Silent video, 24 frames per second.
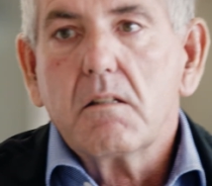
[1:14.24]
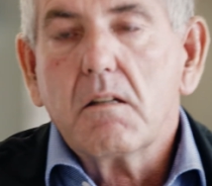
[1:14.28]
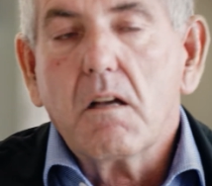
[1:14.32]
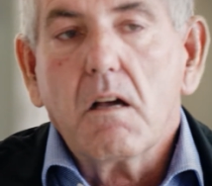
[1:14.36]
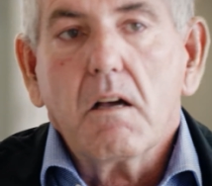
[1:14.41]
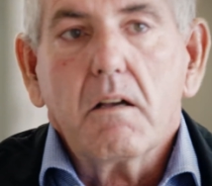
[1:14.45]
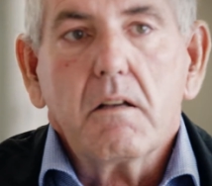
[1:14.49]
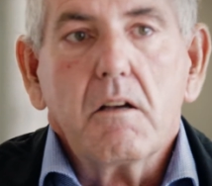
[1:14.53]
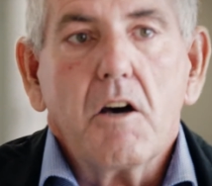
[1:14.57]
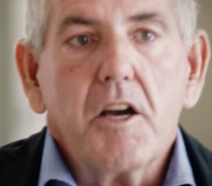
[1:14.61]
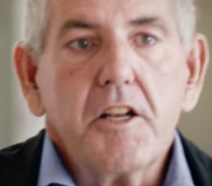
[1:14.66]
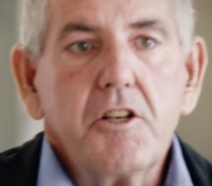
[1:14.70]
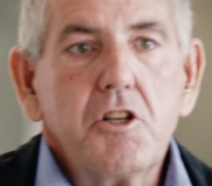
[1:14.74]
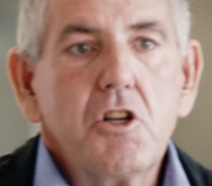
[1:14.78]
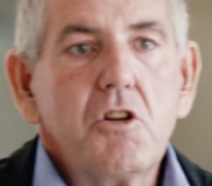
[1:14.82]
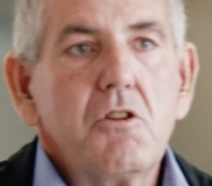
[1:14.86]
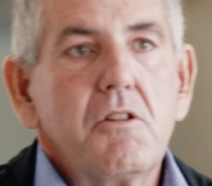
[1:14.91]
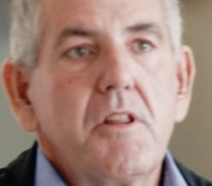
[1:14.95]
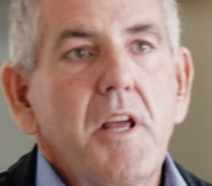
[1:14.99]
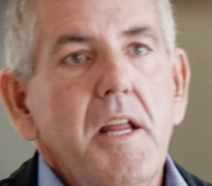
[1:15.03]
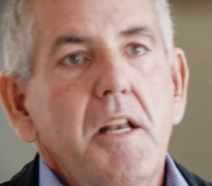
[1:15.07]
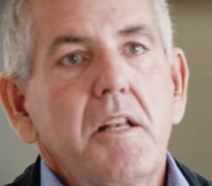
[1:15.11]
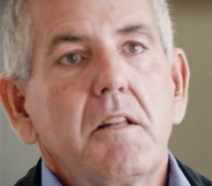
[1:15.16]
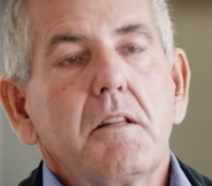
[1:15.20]
I knew
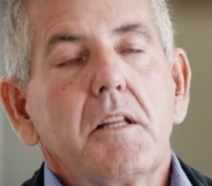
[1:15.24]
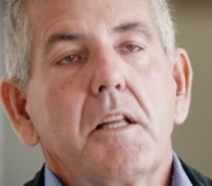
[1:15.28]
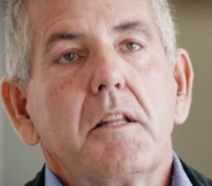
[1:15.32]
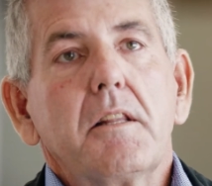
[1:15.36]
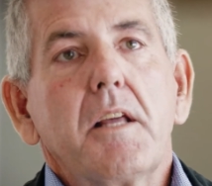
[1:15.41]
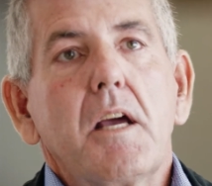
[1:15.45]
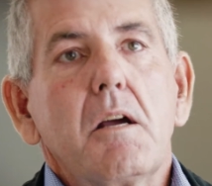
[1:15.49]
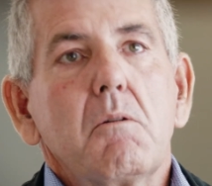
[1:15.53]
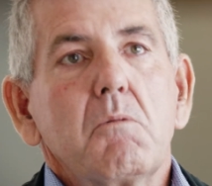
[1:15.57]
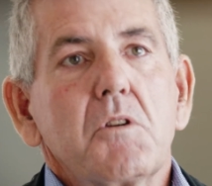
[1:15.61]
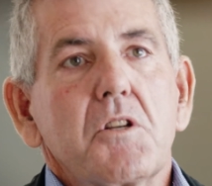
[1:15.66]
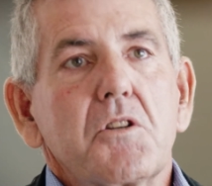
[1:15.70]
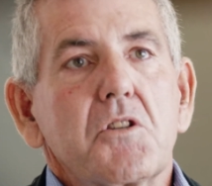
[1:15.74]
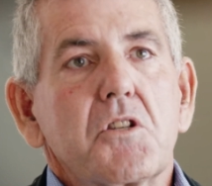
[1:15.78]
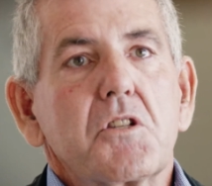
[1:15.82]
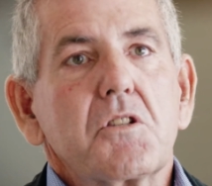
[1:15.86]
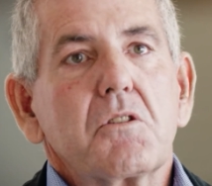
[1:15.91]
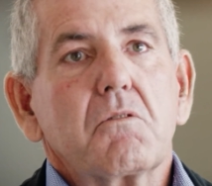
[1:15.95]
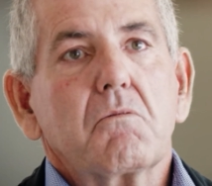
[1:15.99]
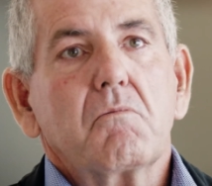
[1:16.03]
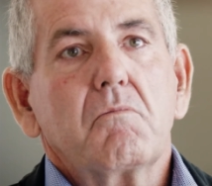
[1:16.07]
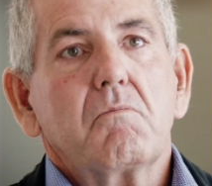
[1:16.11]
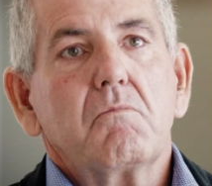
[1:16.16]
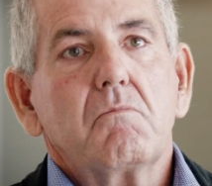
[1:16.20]
then that was
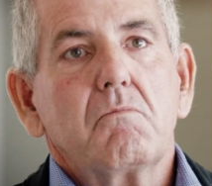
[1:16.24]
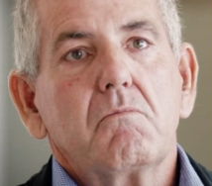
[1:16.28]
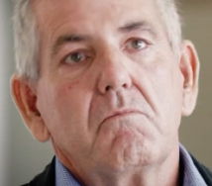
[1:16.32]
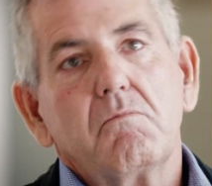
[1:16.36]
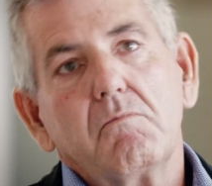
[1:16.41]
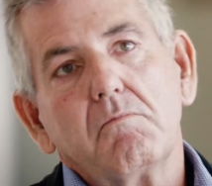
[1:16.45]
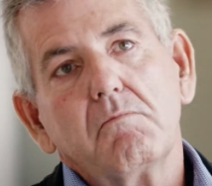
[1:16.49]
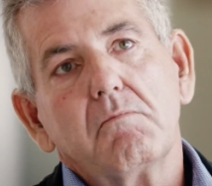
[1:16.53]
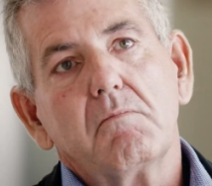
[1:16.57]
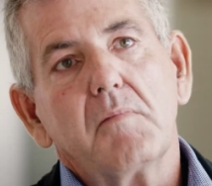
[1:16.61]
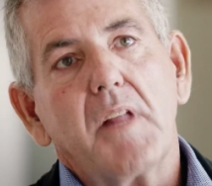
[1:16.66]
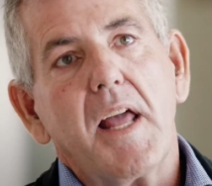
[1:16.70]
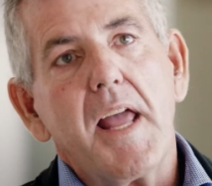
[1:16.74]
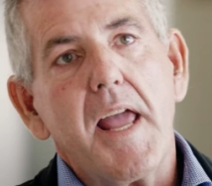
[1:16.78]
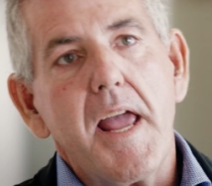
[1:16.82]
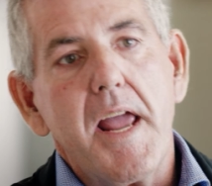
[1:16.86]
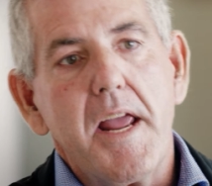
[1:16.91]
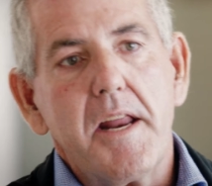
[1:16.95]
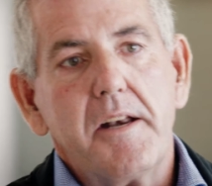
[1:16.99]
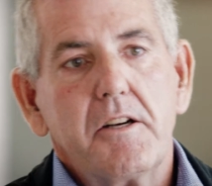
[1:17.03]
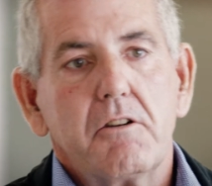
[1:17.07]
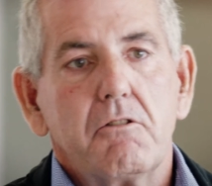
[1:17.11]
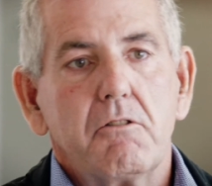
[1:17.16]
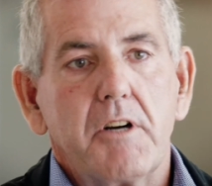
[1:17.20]

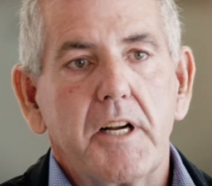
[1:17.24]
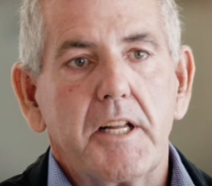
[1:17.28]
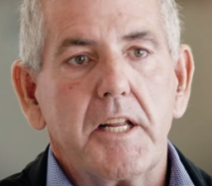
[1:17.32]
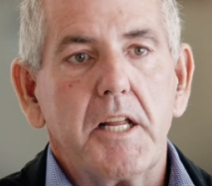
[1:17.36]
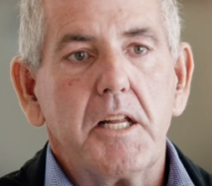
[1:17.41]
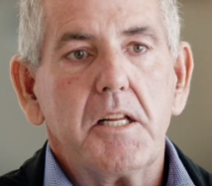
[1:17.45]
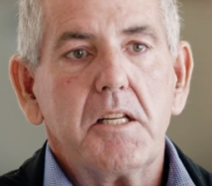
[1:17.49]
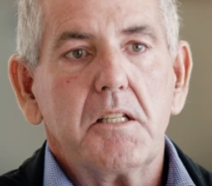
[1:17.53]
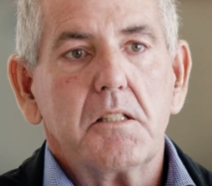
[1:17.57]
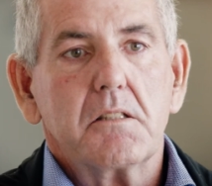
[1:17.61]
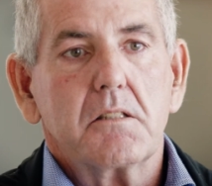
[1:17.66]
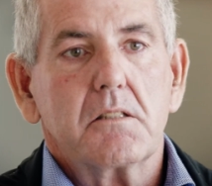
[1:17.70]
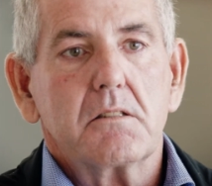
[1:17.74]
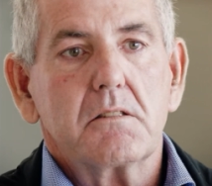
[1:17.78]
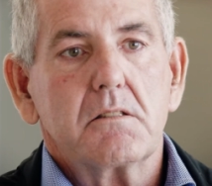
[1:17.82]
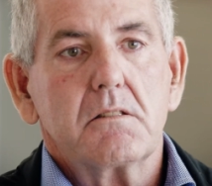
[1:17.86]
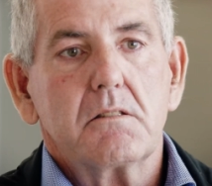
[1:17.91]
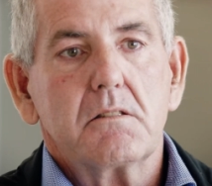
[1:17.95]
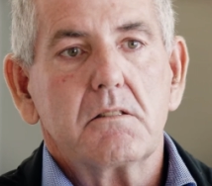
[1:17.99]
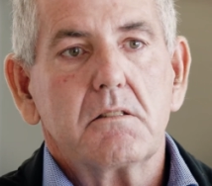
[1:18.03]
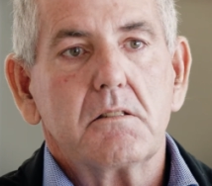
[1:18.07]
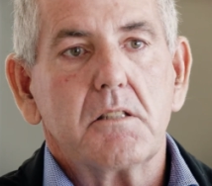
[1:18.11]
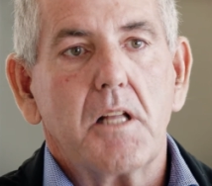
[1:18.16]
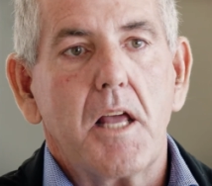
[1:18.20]
Anne ringing,
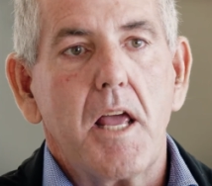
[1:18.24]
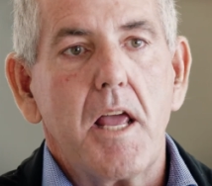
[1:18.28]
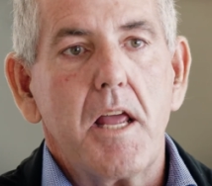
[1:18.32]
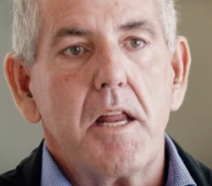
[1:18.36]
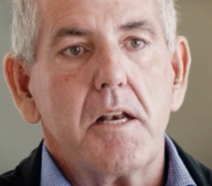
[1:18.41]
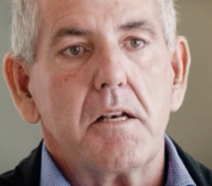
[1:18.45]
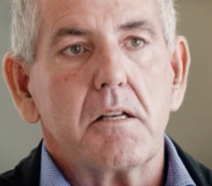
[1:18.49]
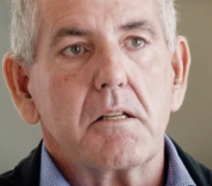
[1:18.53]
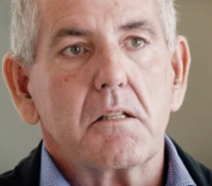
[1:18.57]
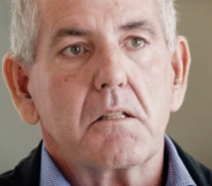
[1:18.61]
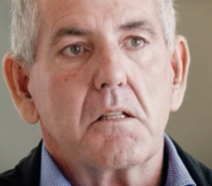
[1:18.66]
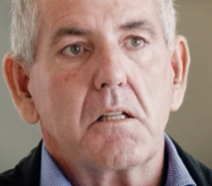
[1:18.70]
and